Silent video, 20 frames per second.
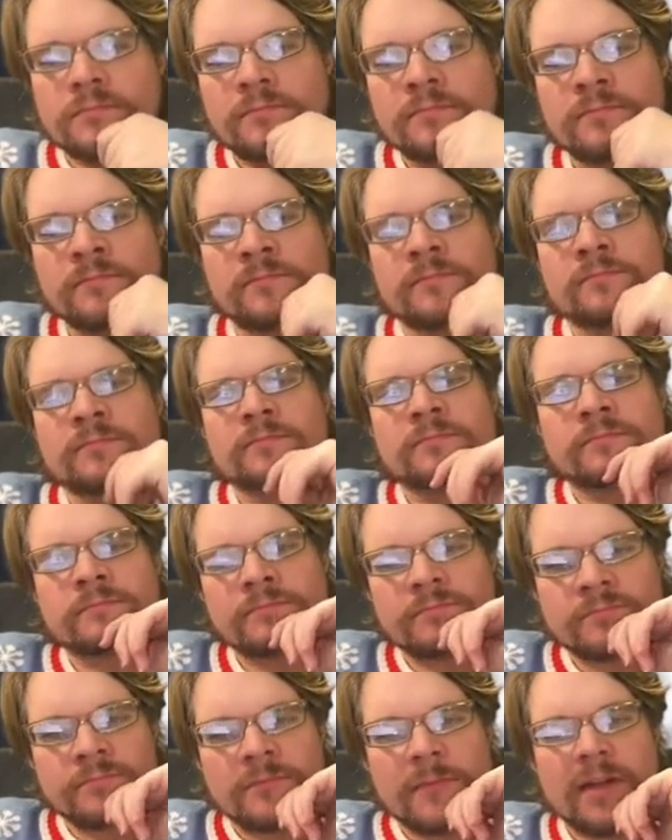Hmm.
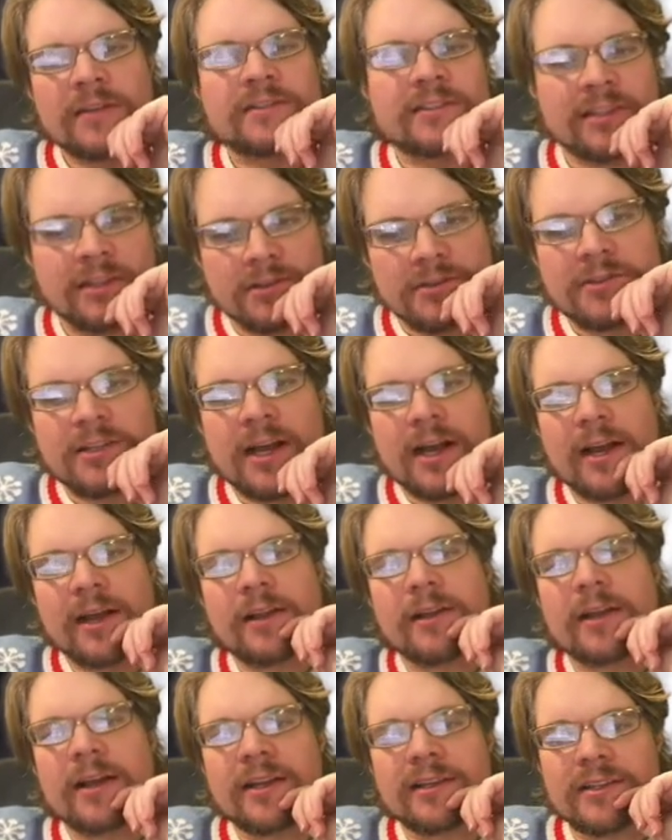A single
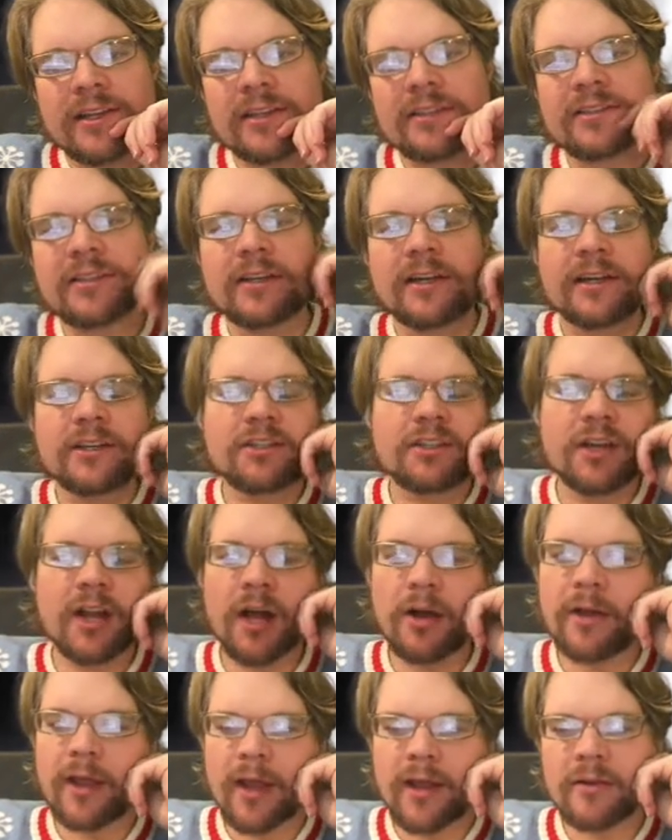tile, a destination.
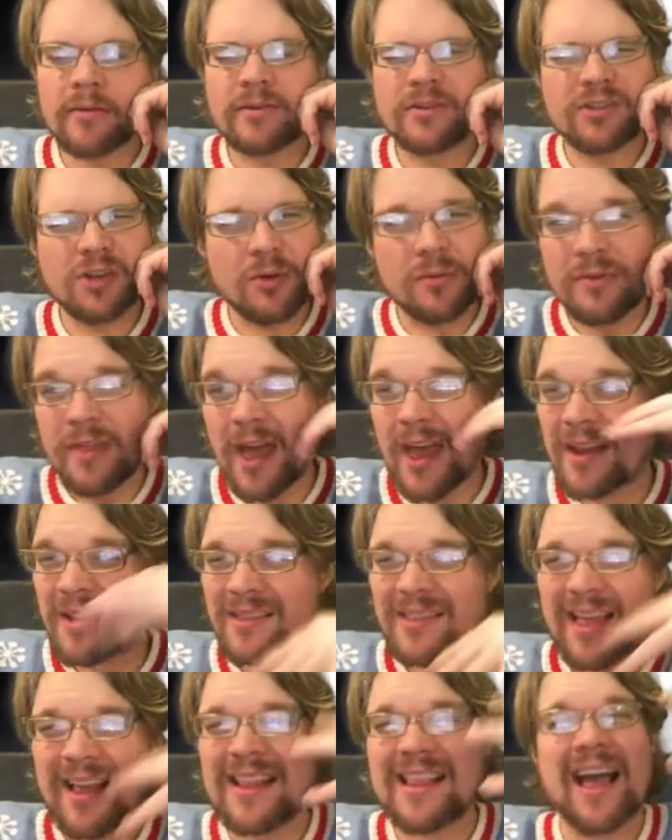Okay, so
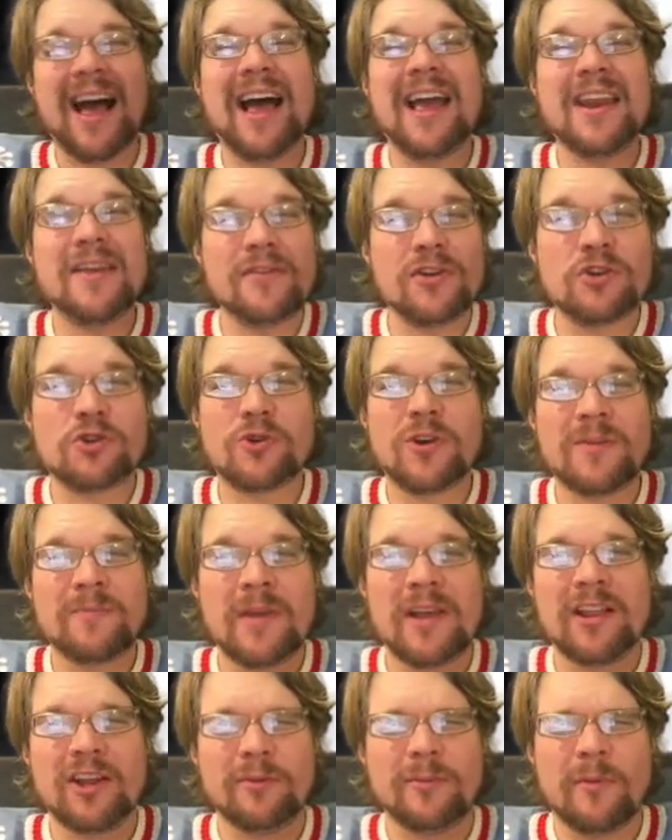that that kind of intrigued
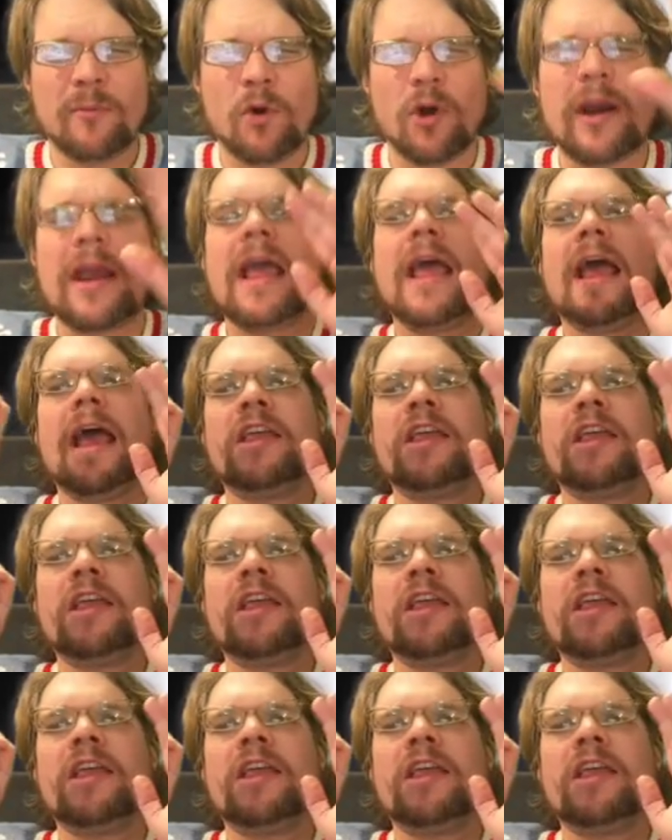me a little bit more.